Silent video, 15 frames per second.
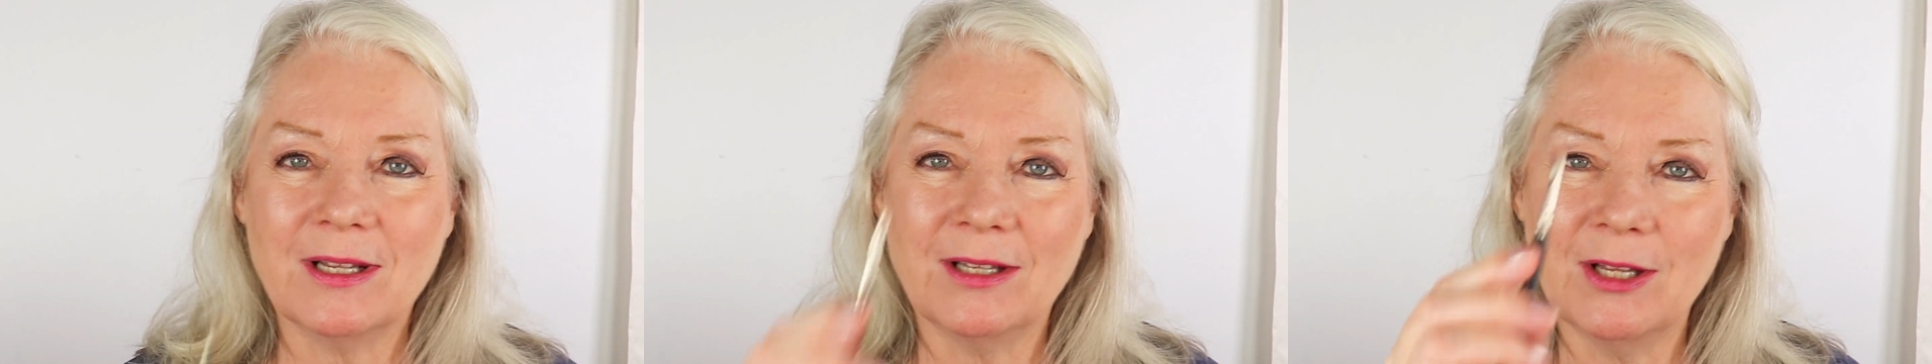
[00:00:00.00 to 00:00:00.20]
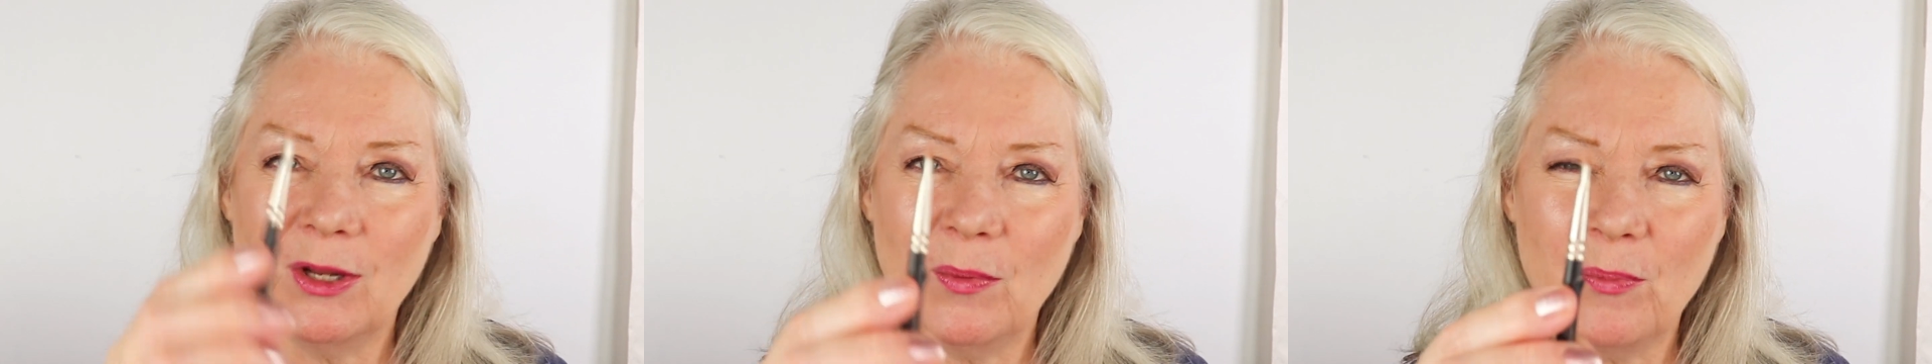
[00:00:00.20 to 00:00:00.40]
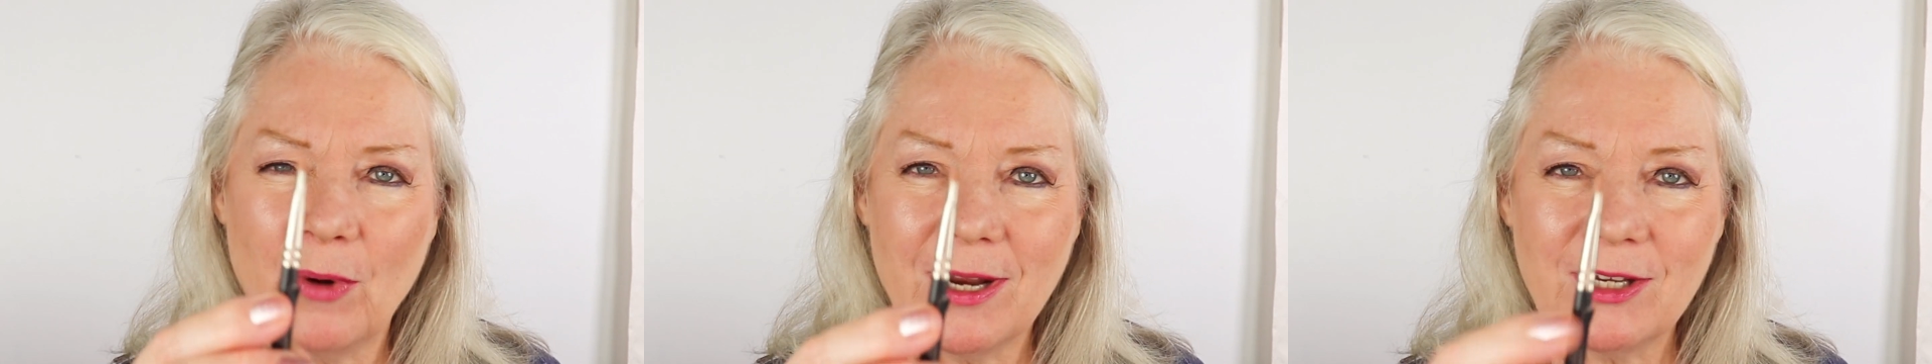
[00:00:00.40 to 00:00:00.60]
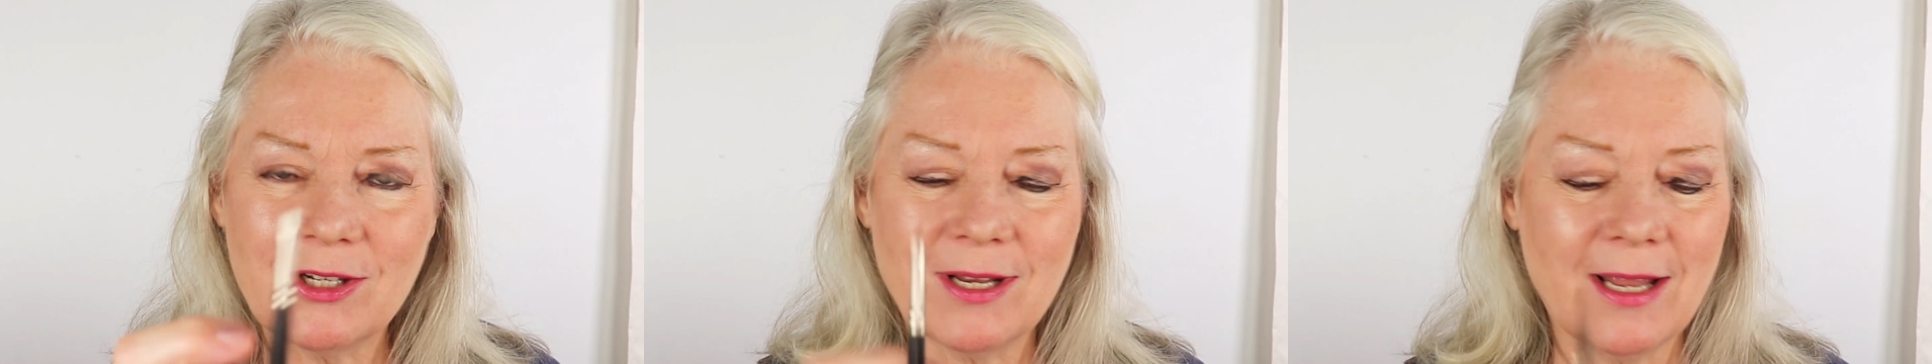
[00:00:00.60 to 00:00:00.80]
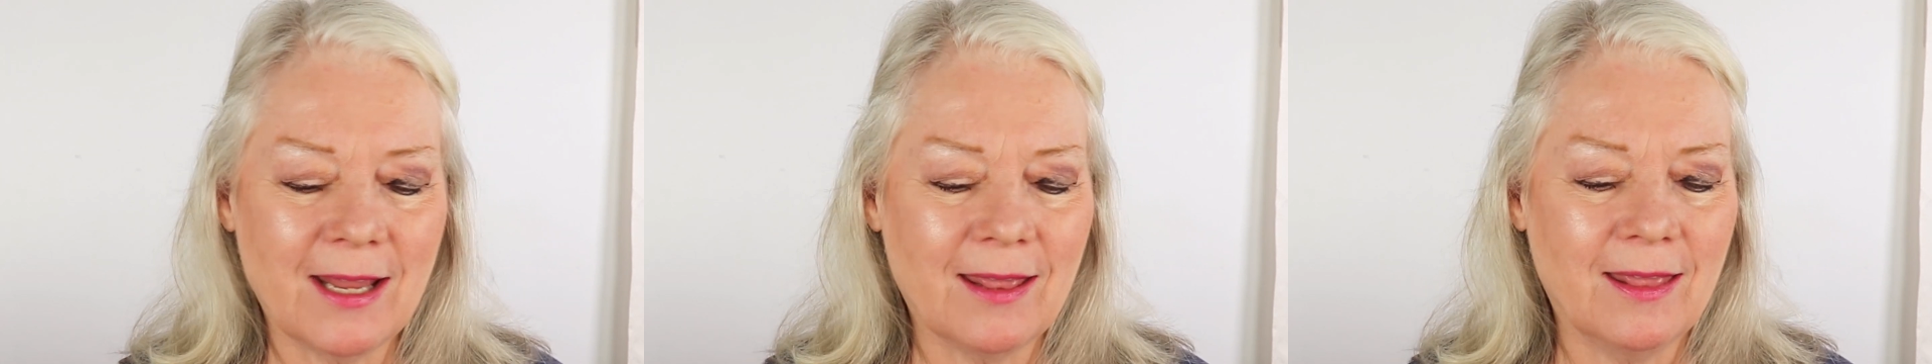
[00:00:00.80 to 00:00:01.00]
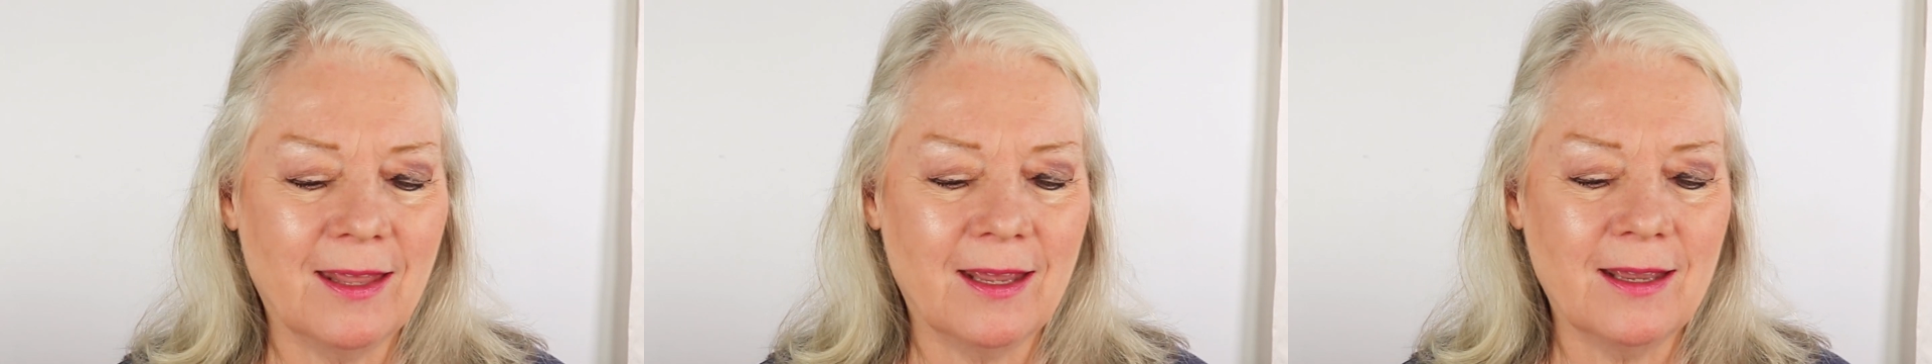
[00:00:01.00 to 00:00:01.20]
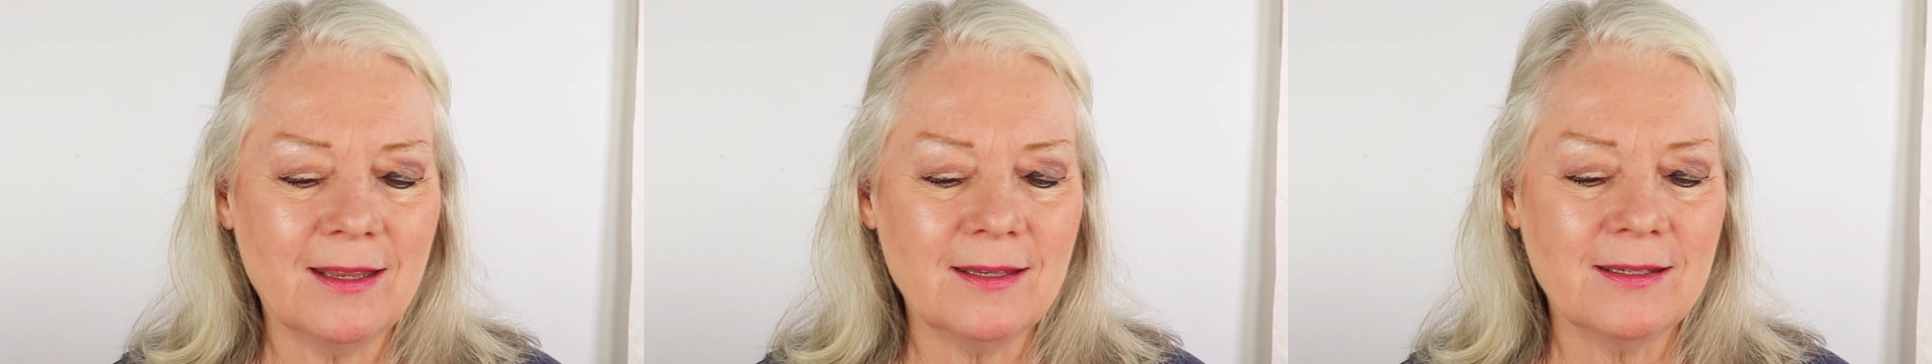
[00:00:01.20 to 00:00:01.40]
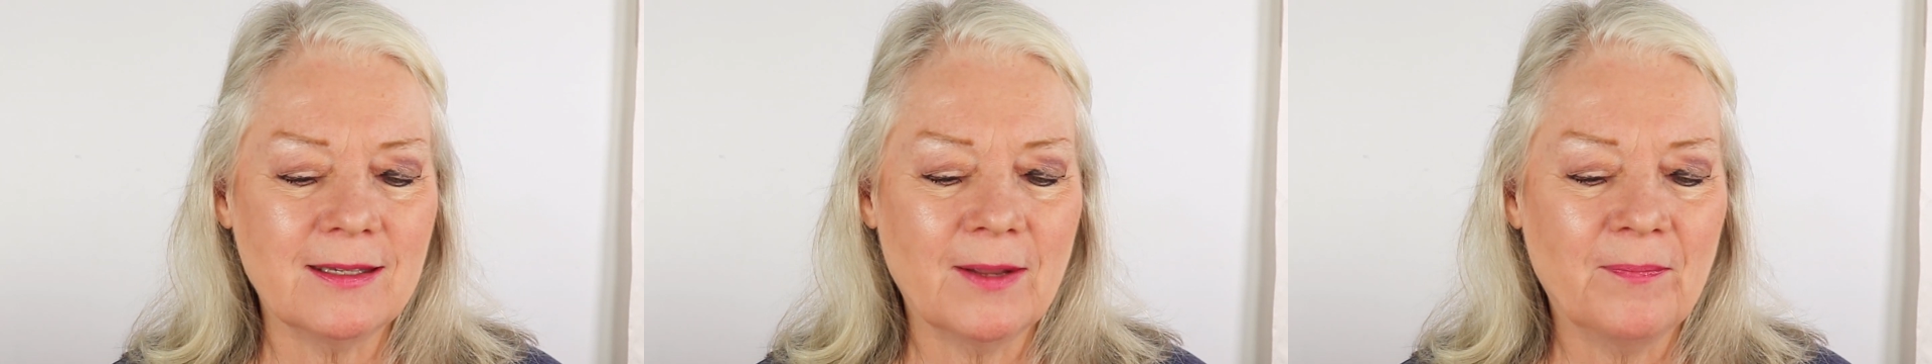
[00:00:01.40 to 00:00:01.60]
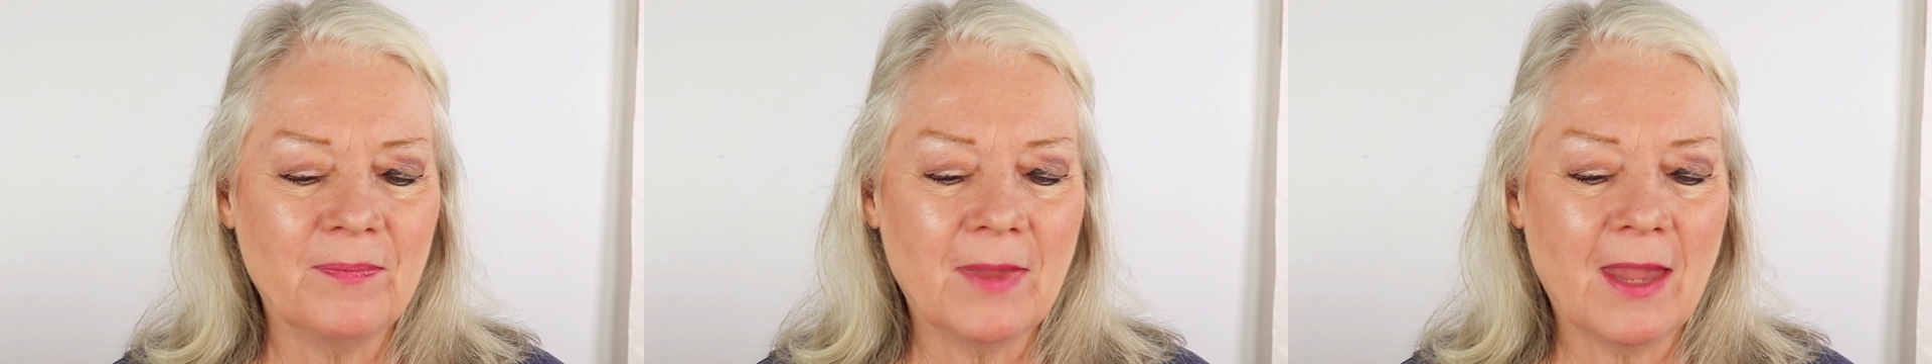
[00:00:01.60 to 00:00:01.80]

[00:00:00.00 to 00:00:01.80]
a little brush like this,